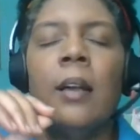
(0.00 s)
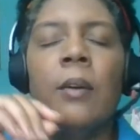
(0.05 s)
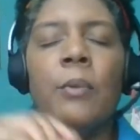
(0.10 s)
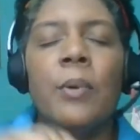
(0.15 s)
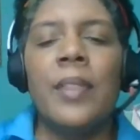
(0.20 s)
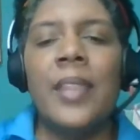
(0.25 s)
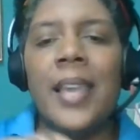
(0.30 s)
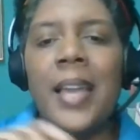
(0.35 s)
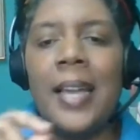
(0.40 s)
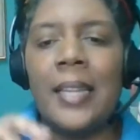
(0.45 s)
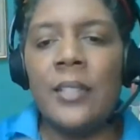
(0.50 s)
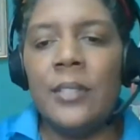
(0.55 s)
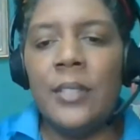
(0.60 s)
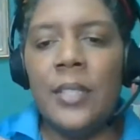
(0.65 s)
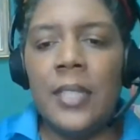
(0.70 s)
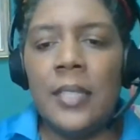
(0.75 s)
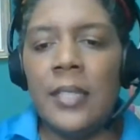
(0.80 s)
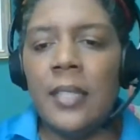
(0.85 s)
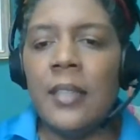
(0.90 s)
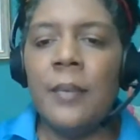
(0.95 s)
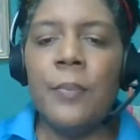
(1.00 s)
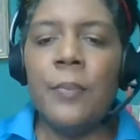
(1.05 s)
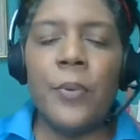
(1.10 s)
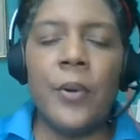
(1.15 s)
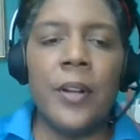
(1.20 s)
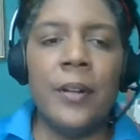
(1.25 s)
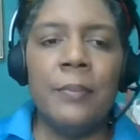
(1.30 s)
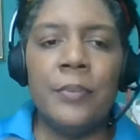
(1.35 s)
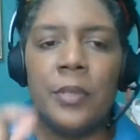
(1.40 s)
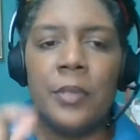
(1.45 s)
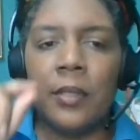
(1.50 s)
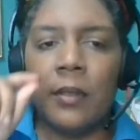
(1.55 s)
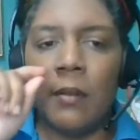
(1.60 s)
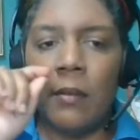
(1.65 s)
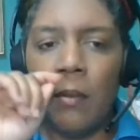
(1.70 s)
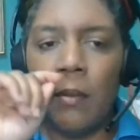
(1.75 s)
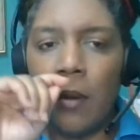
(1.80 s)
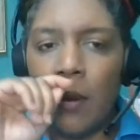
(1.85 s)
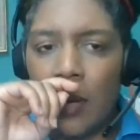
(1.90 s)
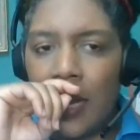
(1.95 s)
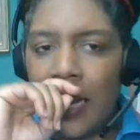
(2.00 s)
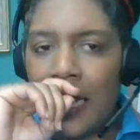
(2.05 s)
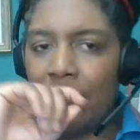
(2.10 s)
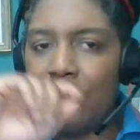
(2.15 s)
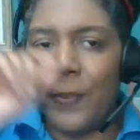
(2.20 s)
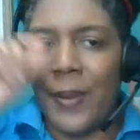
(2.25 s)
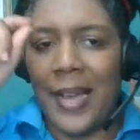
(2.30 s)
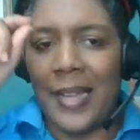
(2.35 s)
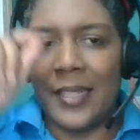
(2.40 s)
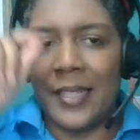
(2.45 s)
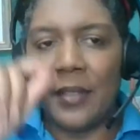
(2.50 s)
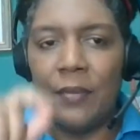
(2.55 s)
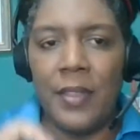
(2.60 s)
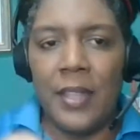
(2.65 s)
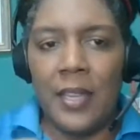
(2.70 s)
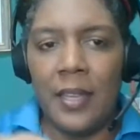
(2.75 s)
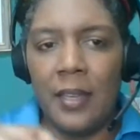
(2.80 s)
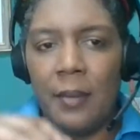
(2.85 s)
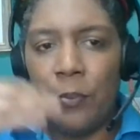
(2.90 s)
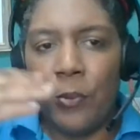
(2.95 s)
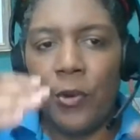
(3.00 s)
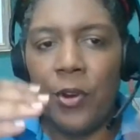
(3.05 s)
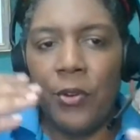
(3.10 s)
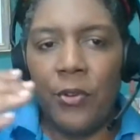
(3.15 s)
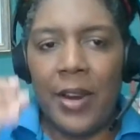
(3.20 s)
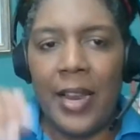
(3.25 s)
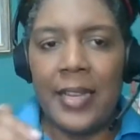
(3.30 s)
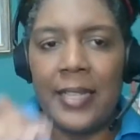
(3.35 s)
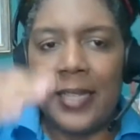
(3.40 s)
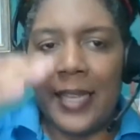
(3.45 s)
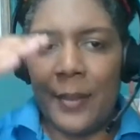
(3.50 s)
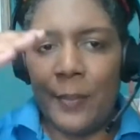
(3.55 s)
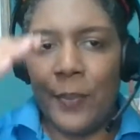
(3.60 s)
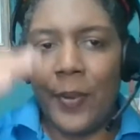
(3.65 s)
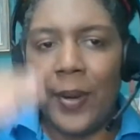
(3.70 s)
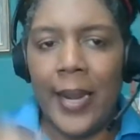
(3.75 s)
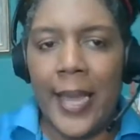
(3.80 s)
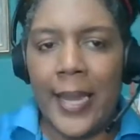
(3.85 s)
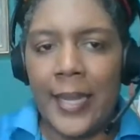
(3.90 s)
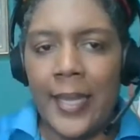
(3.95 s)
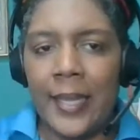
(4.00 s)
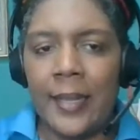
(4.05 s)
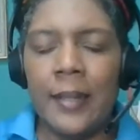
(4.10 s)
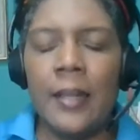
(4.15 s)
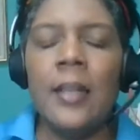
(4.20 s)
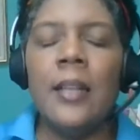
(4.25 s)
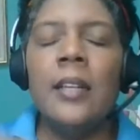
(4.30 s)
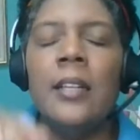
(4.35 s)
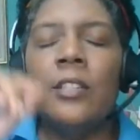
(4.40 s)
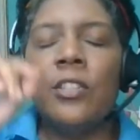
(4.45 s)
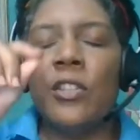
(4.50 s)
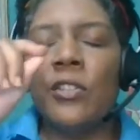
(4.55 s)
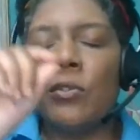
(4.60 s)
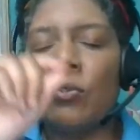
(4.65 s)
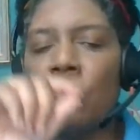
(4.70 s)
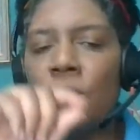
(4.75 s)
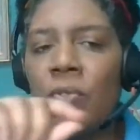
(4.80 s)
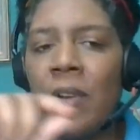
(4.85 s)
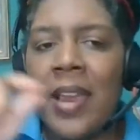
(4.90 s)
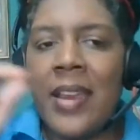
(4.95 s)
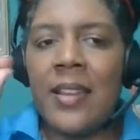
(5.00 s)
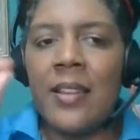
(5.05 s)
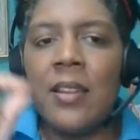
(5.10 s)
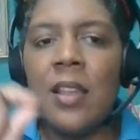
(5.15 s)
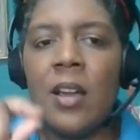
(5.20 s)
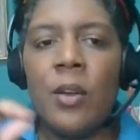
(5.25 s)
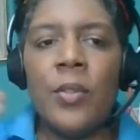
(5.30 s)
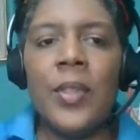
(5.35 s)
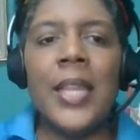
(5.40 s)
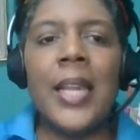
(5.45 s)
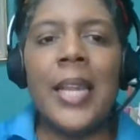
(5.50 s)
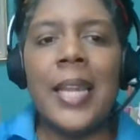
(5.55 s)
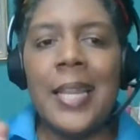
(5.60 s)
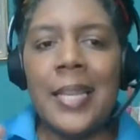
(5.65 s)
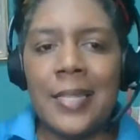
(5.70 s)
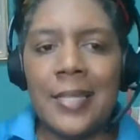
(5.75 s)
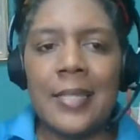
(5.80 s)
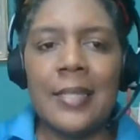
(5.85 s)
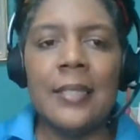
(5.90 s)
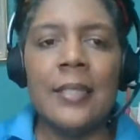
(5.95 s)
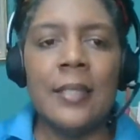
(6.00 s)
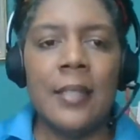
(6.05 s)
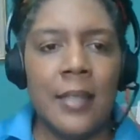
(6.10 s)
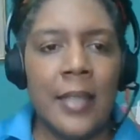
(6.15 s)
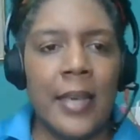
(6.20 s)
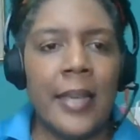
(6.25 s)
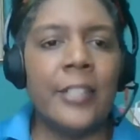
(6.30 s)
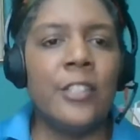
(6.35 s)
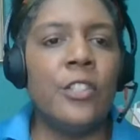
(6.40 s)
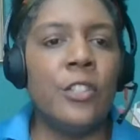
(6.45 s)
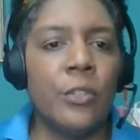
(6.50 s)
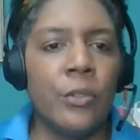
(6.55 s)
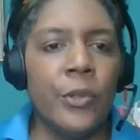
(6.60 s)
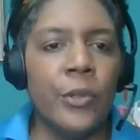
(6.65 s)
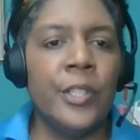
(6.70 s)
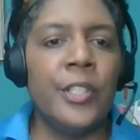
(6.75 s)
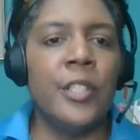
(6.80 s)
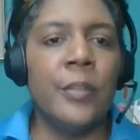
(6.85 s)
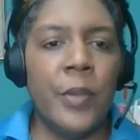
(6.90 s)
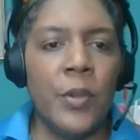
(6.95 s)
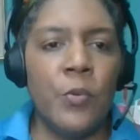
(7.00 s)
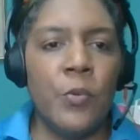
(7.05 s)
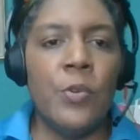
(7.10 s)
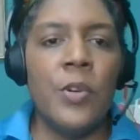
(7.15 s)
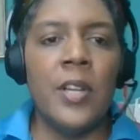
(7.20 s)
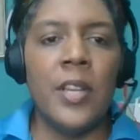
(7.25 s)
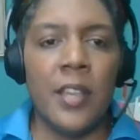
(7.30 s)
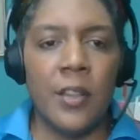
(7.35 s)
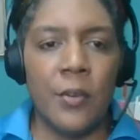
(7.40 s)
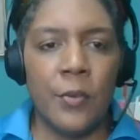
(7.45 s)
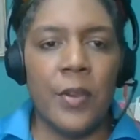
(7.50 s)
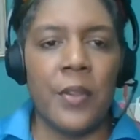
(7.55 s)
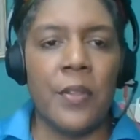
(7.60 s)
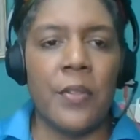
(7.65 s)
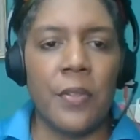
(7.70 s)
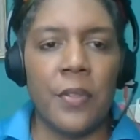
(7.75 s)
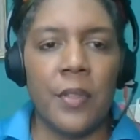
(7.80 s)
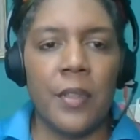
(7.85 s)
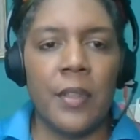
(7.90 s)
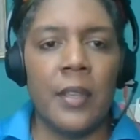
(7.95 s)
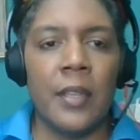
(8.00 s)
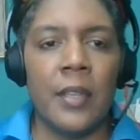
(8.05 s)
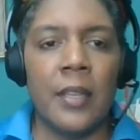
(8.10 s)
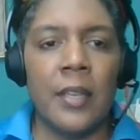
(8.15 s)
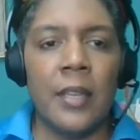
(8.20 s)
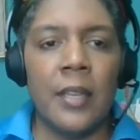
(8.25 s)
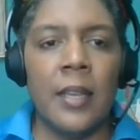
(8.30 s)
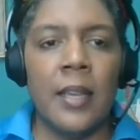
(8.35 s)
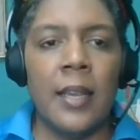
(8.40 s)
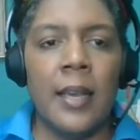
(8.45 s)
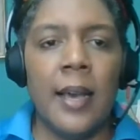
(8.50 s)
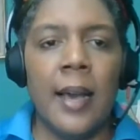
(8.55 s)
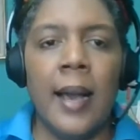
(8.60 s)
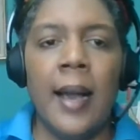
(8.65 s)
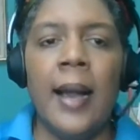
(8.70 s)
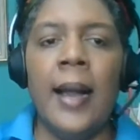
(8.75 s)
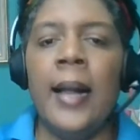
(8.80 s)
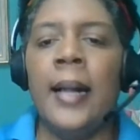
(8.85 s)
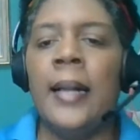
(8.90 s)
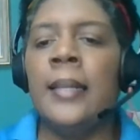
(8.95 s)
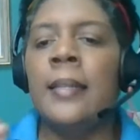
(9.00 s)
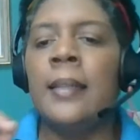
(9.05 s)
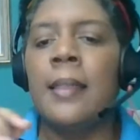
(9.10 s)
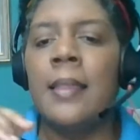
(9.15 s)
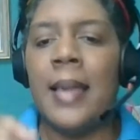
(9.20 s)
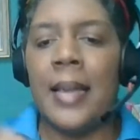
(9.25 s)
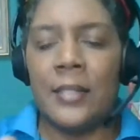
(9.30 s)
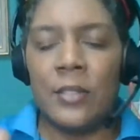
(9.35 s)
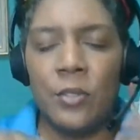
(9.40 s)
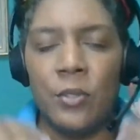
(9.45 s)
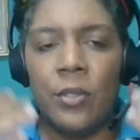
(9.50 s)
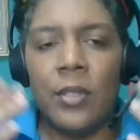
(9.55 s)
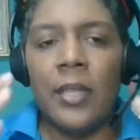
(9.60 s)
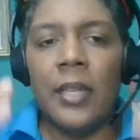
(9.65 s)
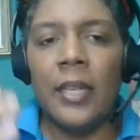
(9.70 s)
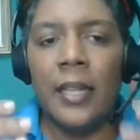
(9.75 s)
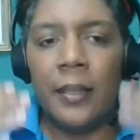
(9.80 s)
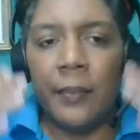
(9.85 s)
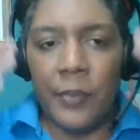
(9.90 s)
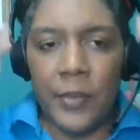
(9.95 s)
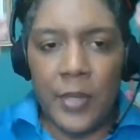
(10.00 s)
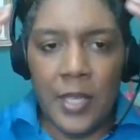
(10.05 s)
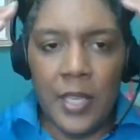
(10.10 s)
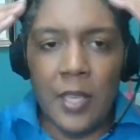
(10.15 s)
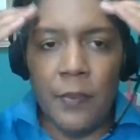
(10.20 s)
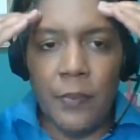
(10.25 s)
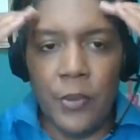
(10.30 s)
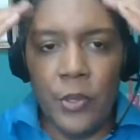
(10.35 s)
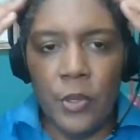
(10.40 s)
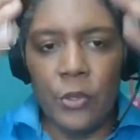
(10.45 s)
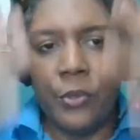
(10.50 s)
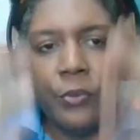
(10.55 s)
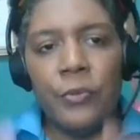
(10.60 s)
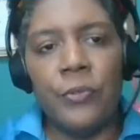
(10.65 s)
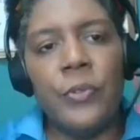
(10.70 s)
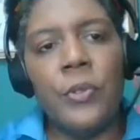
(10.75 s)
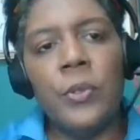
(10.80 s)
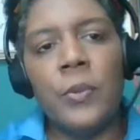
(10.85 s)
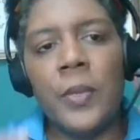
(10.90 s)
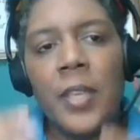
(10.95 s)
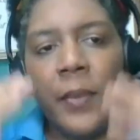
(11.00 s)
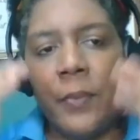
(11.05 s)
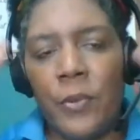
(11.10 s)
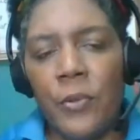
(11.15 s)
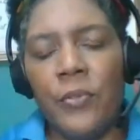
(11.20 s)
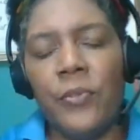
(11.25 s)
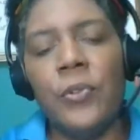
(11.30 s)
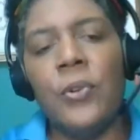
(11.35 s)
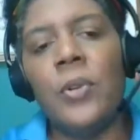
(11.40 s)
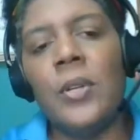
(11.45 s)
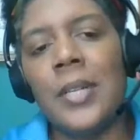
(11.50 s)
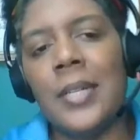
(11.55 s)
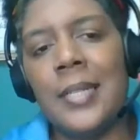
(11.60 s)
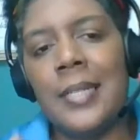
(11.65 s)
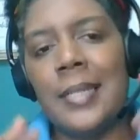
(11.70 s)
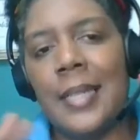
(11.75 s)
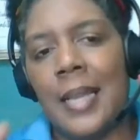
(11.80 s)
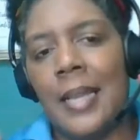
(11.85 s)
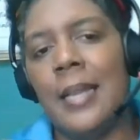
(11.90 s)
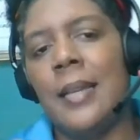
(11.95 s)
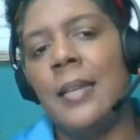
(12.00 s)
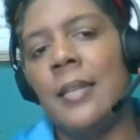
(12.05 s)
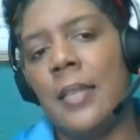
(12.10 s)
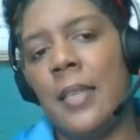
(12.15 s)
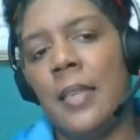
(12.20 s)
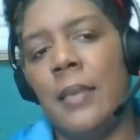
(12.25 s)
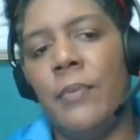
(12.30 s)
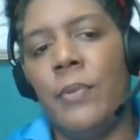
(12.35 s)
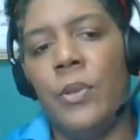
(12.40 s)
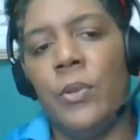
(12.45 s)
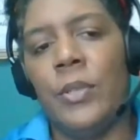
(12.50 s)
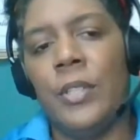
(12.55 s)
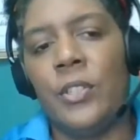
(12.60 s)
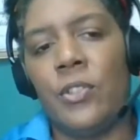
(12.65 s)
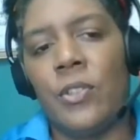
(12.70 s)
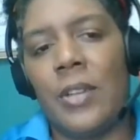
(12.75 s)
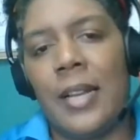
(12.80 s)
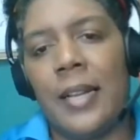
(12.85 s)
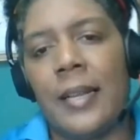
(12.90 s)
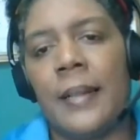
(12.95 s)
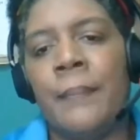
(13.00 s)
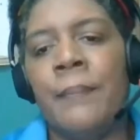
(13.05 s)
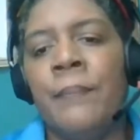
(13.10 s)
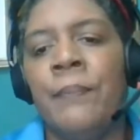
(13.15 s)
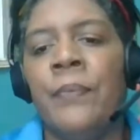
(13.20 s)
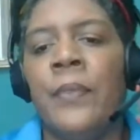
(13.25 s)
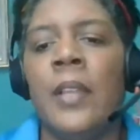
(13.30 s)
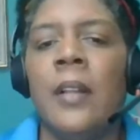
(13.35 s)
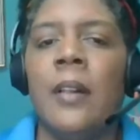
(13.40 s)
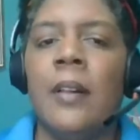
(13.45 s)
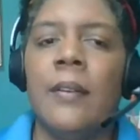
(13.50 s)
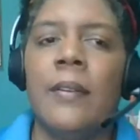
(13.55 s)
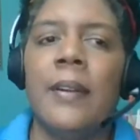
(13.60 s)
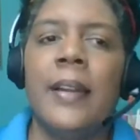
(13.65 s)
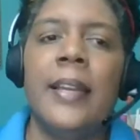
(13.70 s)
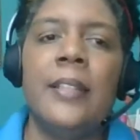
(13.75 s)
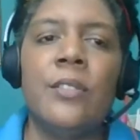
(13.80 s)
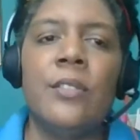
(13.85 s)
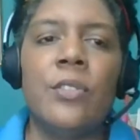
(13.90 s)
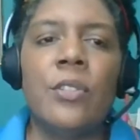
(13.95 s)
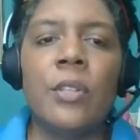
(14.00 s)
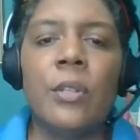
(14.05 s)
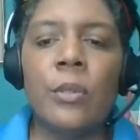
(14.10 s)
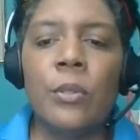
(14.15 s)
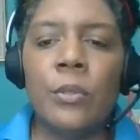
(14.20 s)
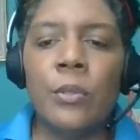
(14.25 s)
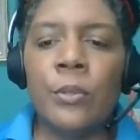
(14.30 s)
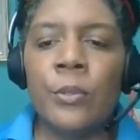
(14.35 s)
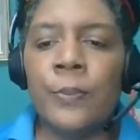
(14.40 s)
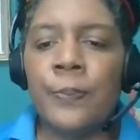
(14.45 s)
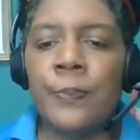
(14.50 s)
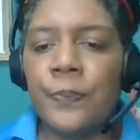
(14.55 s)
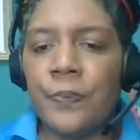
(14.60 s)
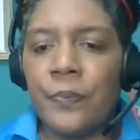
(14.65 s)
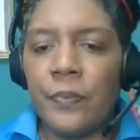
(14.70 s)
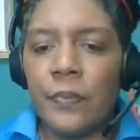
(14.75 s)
When they're annotating the prompts as part of their pre-writing planning, just write down the lesson that you're going to be working with. And that's going to help keep you focused and keep you on track. Right? So